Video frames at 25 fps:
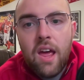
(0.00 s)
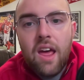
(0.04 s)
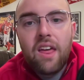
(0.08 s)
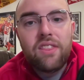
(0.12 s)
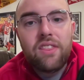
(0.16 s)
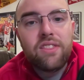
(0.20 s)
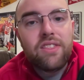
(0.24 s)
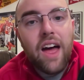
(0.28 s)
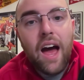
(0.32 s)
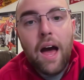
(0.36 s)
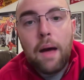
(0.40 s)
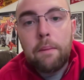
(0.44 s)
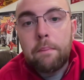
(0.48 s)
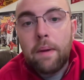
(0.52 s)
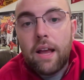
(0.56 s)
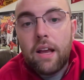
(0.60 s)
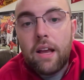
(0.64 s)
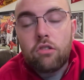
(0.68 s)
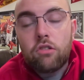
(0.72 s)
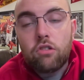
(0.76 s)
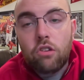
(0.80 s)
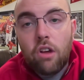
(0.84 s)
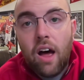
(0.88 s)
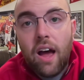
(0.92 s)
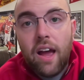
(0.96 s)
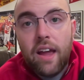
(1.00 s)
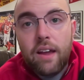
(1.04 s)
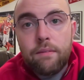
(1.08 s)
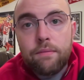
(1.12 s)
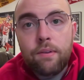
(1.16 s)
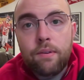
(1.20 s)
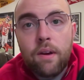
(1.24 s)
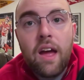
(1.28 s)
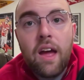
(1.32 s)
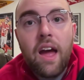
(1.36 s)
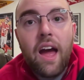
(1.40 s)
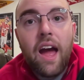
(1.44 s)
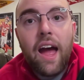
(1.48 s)
That makes life
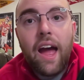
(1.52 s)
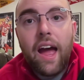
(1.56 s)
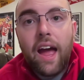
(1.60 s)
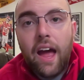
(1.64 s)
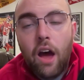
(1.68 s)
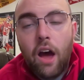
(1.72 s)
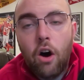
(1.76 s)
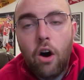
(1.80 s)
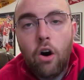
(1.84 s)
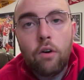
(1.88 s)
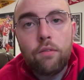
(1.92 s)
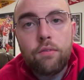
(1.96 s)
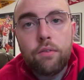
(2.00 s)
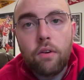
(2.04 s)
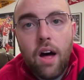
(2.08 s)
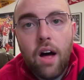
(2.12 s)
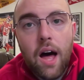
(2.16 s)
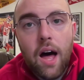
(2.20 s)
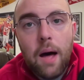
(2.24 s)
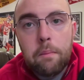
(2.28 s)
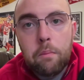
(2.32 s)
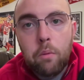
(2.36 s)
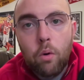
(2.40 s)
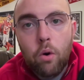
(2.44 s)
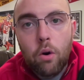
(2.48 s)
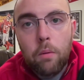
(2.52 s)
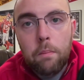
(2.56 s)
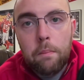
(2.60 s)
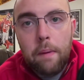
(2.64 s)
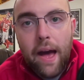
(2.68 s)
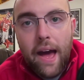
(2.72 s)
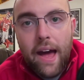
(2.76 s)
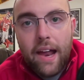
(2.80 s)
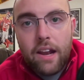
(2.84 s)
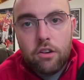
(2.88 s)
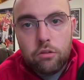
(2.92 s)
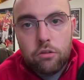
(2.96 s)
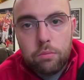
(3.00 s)
a hell of a lot more
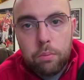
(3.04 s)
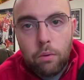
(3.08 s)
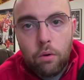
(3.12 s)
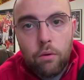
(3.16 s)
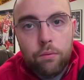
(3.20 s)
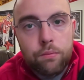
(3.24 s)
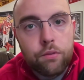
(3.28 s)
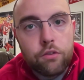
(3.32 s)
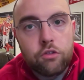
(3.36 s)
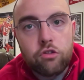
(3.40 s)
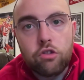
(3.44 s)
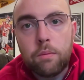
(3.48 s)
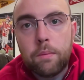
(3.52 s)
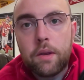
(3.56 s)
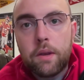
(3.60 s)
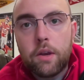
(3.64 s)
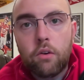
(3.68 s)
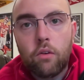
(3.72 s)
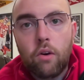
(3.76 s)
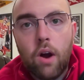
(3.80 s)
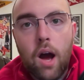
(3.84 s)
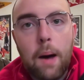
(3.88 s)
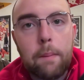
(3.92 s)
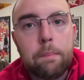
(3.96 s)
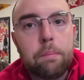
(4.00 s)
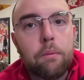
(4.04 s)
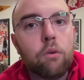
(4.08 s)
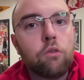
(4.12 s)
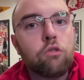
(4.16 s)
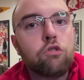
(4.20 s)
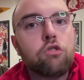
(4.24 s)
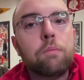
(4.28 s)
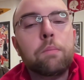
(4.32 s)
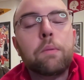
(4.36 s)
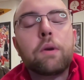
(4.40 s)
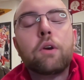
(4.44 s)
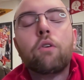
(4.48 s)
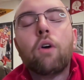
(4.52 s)
manageable for Jimmy Garoppolo.
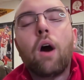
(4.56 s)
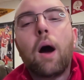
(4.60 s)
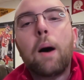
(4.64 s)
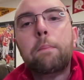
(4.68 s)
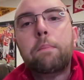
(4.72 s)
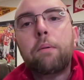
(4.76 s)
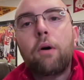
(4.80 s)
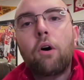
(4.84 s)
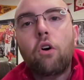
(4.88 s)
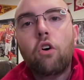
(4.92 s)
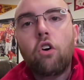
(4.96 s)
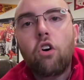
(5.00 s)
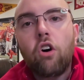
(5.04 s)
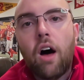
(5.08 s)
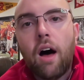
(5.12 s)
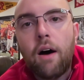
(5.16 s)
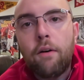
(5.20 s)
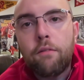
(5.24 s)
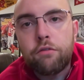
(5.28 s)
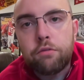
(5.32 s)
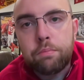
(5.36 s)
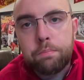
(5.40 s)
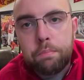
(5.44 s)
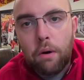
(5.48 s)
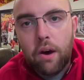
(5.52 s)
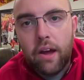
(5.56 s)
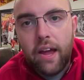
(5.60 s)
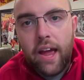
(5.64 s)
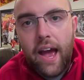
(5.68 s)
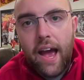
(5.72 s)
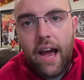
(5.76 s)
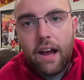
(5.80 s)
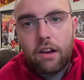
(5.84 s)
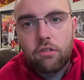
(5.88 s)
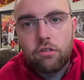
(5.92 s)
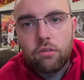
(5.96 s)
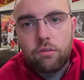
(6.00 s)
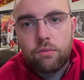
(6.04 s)
Jimmy Garoppolo loves play
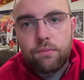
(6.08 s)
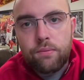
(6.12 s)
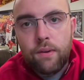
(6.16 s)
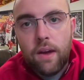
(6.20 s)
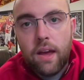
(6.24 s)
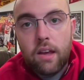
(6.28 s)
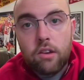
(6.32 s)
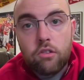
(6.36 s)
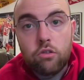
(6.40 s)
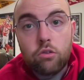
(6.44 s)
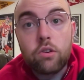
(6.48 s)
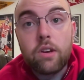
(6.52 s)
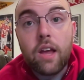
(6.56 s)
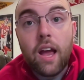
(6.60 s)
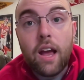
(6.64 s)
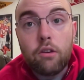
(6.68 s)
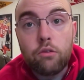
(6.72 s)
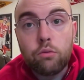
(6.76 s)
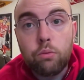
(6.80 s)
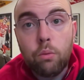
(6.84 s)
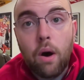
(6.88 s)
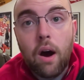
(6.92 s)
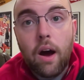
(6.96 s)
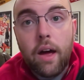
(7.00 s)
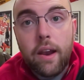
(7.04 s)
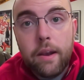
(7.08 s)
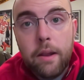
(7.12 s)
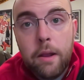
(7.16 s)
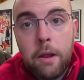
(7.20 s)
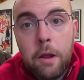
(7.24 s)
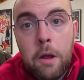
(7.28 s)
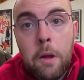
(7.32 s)
action fakes. But guess what?